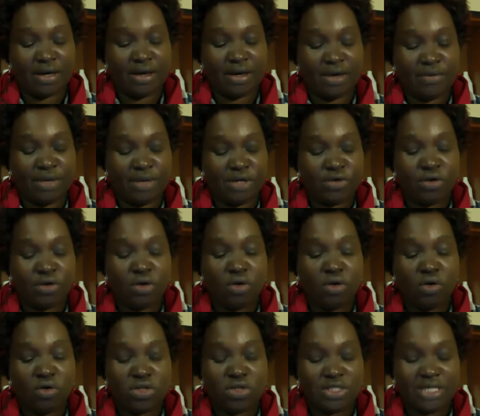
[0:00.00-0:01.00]
we grow
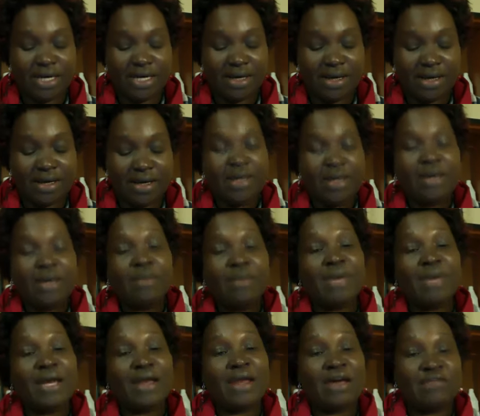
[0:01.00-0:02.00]
older,
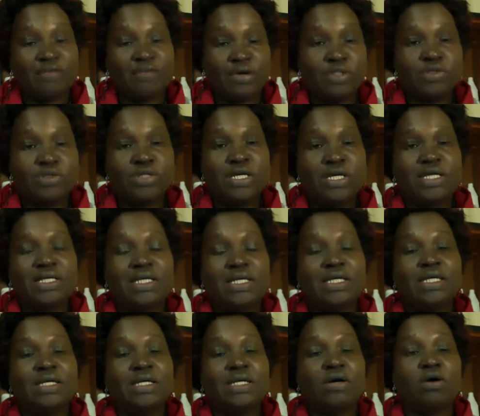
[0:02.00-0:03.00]
but
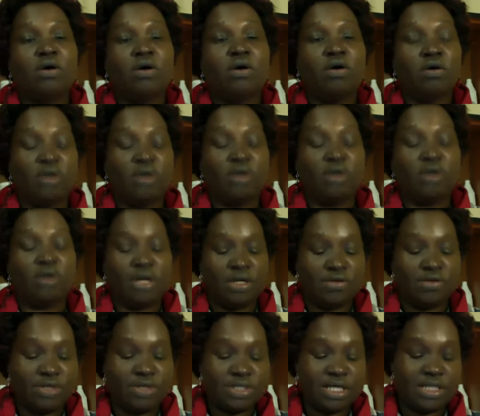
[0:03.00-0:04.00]
unfortunately, in
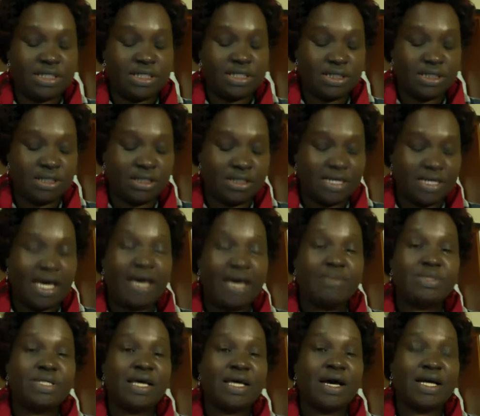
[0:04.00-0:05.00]
recent
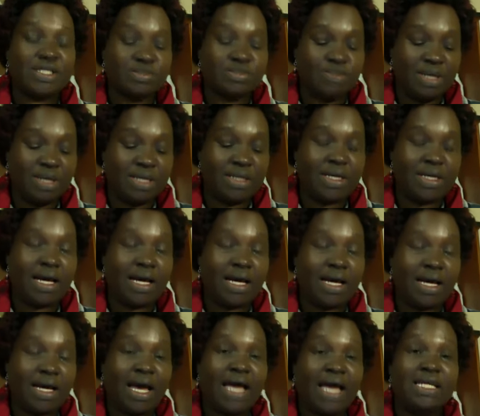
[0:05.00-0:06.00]
times, there has been
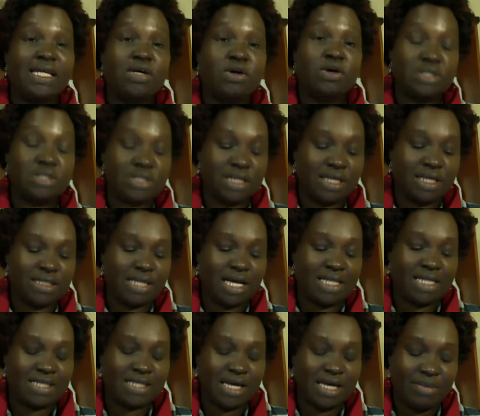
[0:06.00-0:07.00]
early onset
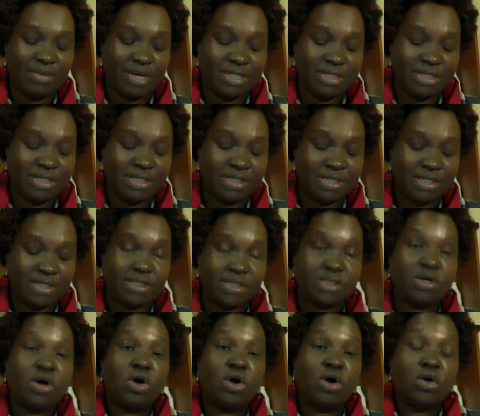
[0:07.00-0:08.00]
Alzheimer's disease,
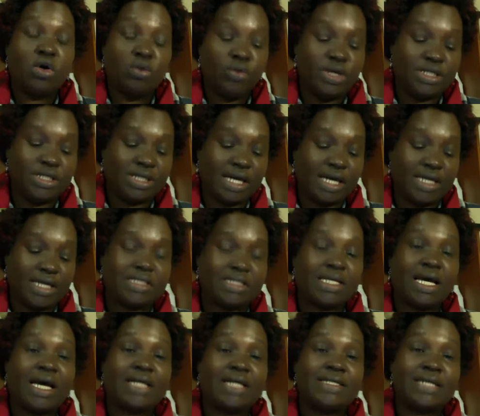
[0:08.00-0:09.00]
which can
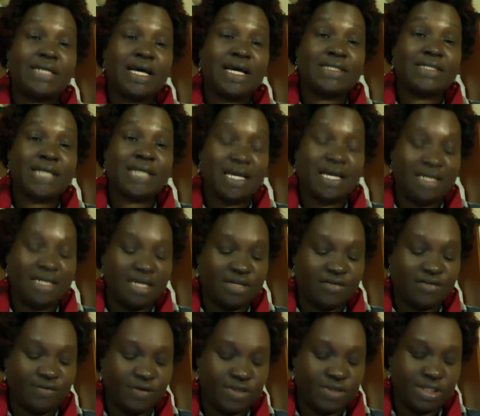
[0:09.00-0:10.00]
start as early
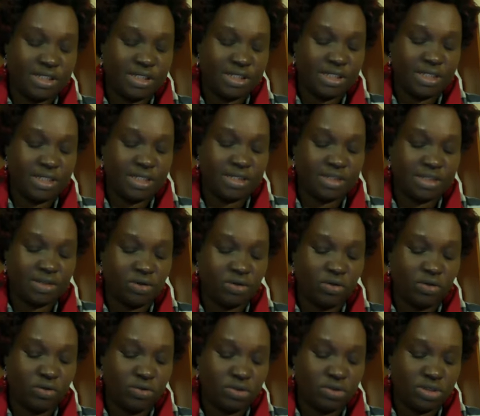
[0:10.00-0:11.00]
as 40 years
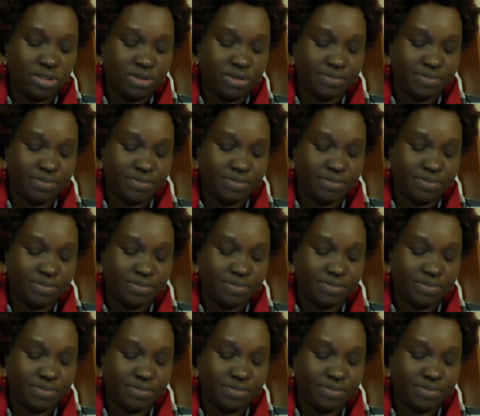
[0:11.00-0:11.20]
old.